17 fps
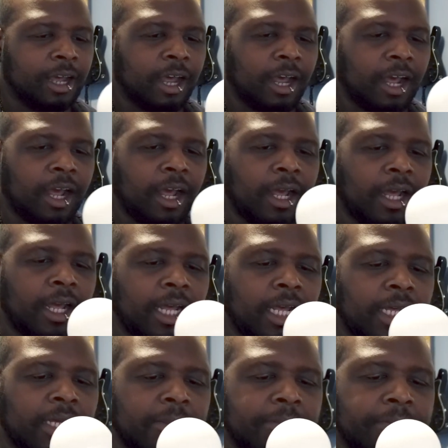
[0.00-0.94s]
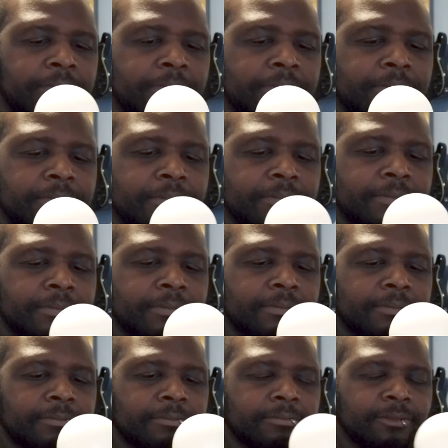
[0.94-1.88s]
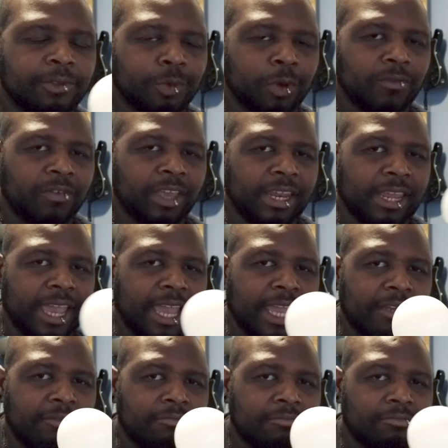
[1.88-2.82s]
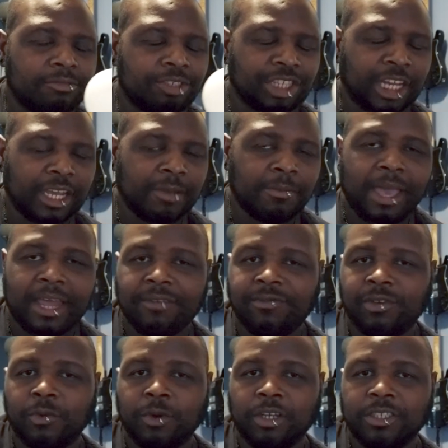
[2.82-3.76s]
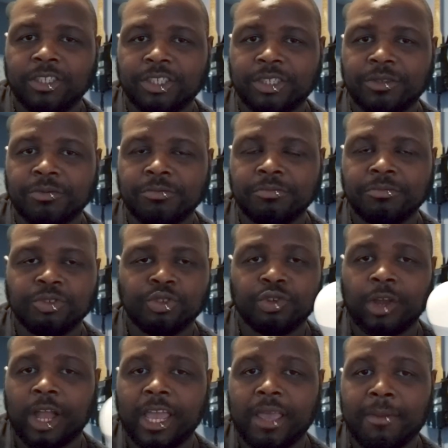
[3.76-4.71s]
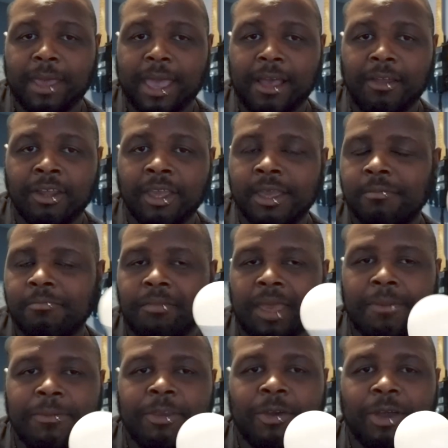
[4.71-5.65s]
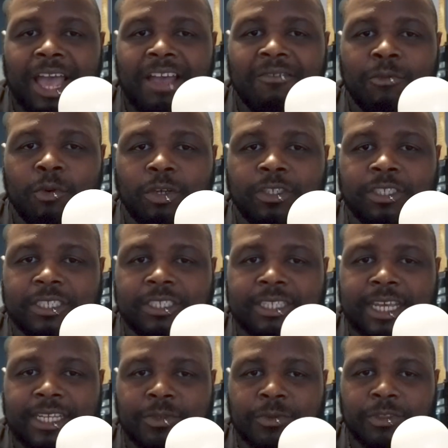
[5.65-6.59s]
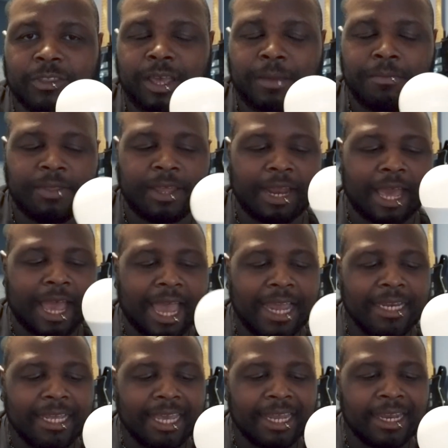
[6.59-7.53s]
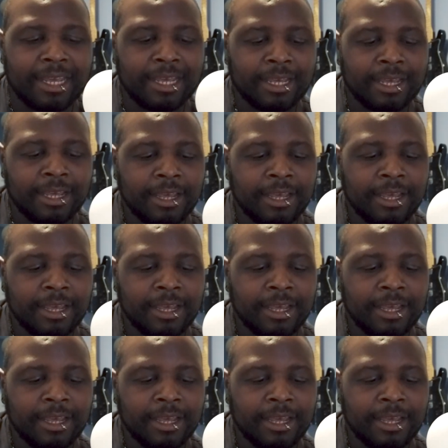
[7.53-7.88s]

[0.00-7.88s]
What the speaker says: $12.88. Check them out if you want to. Try them out. Maybe you'll have more success with them than I did.